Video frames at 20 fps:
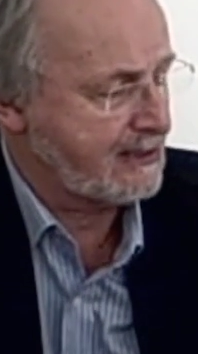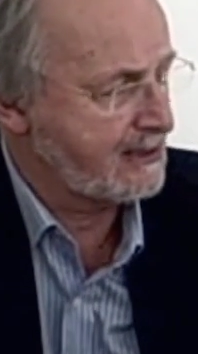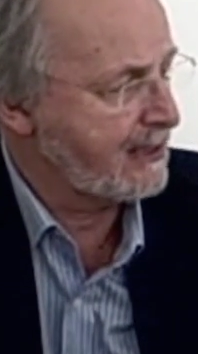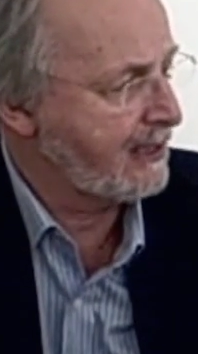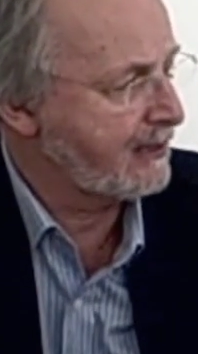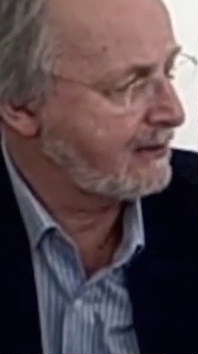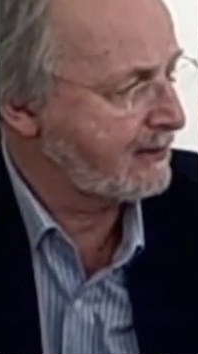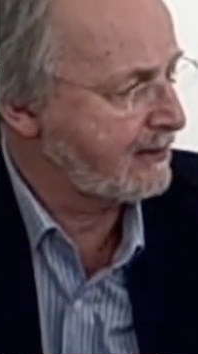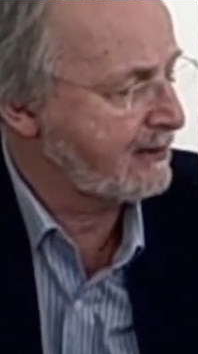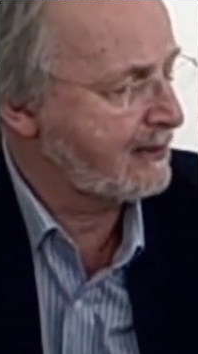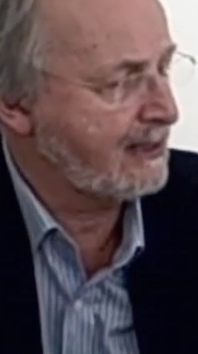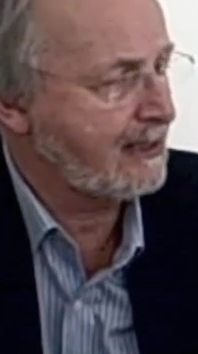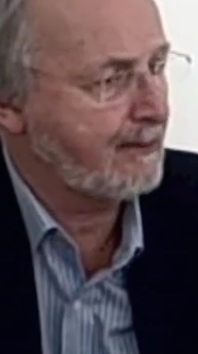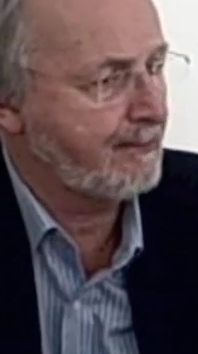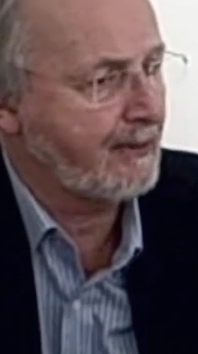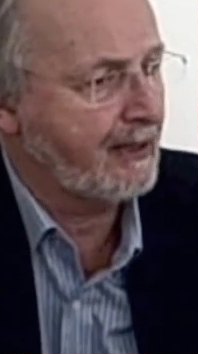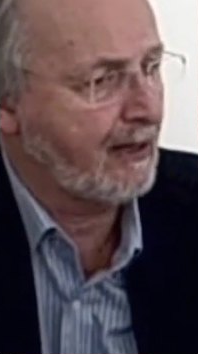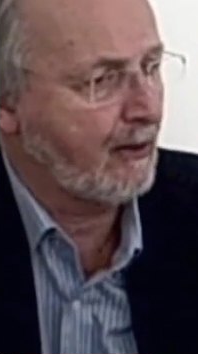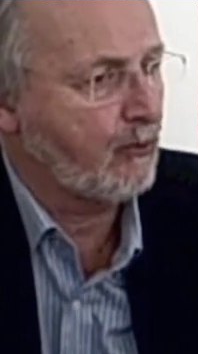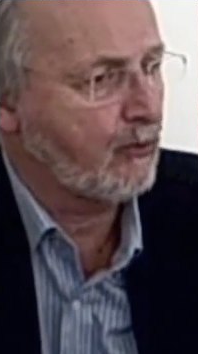and start to
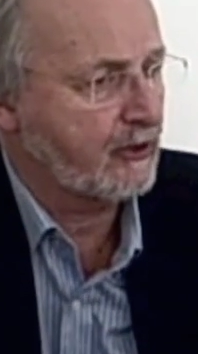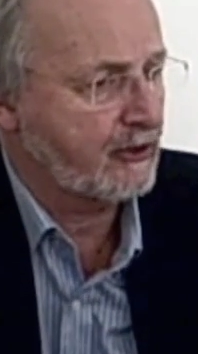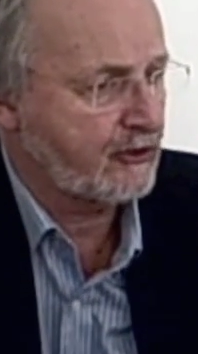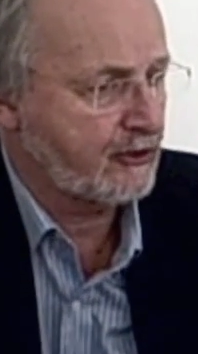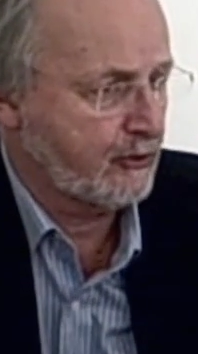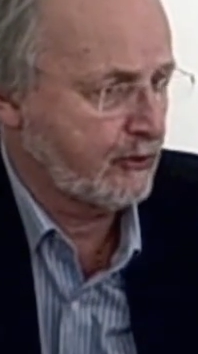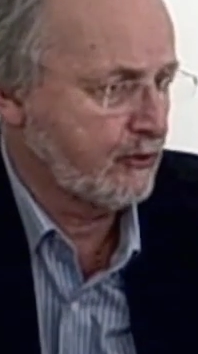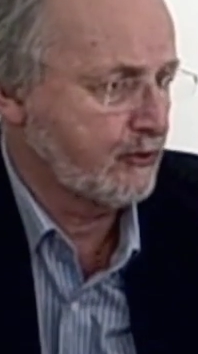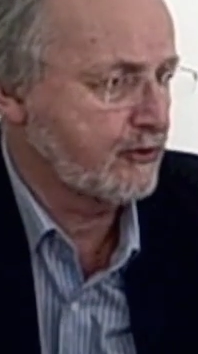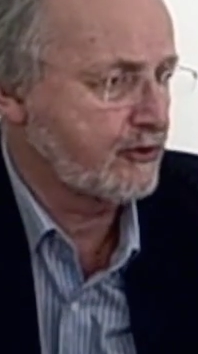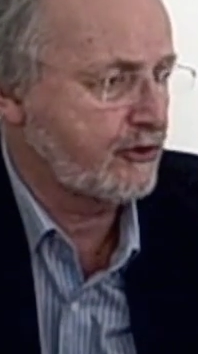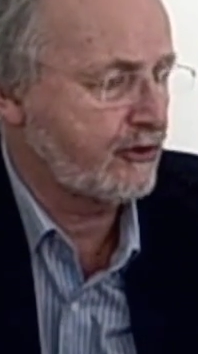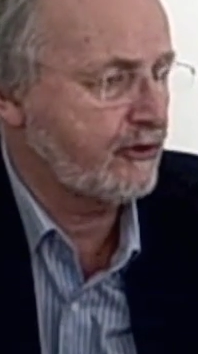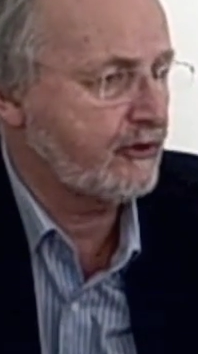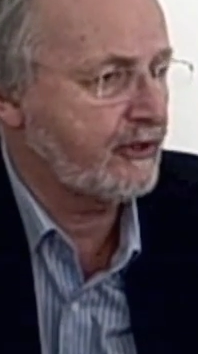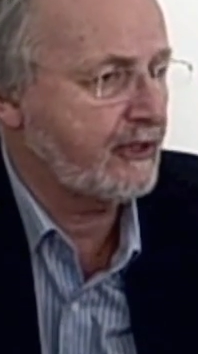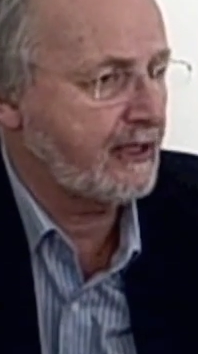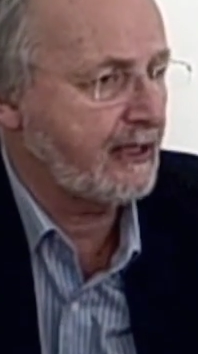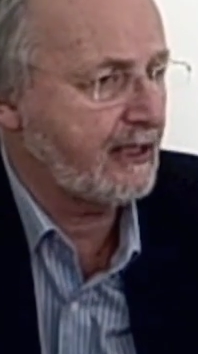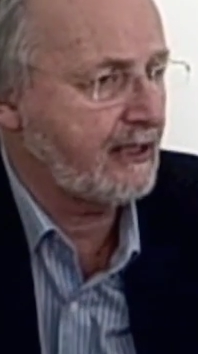think about what
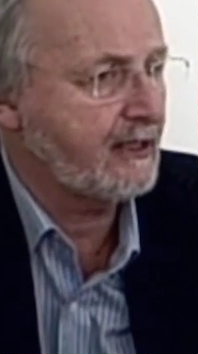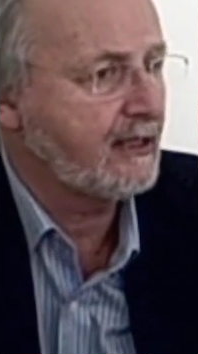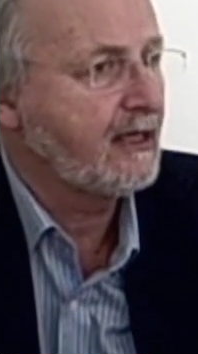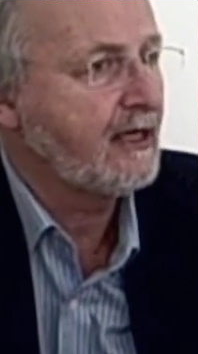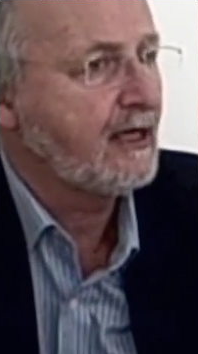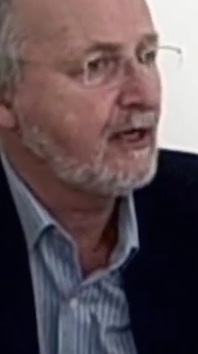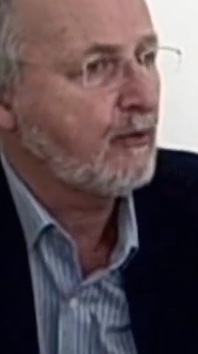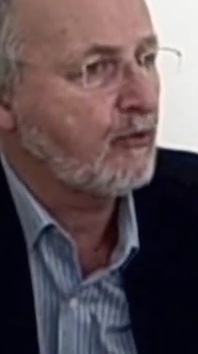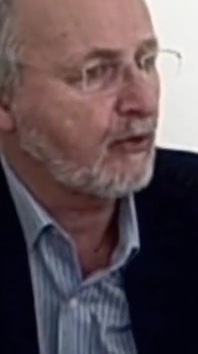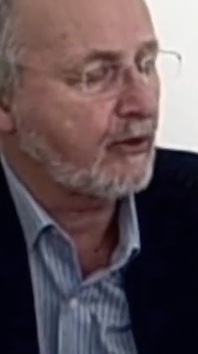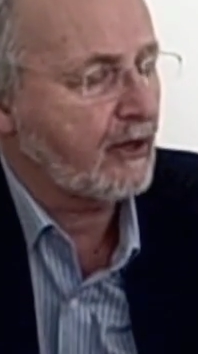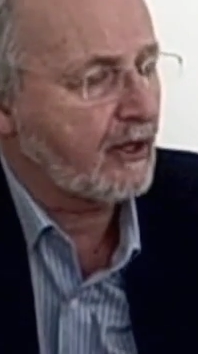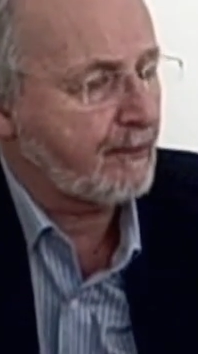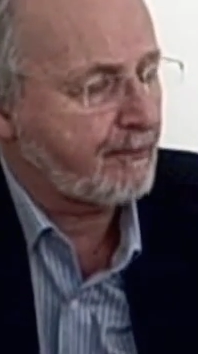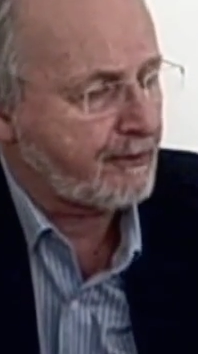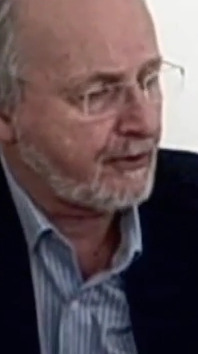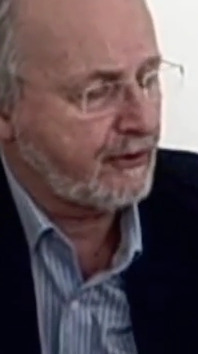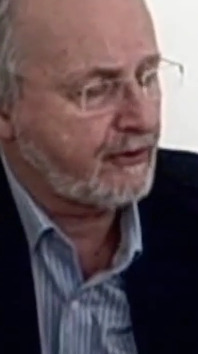tools do you need, what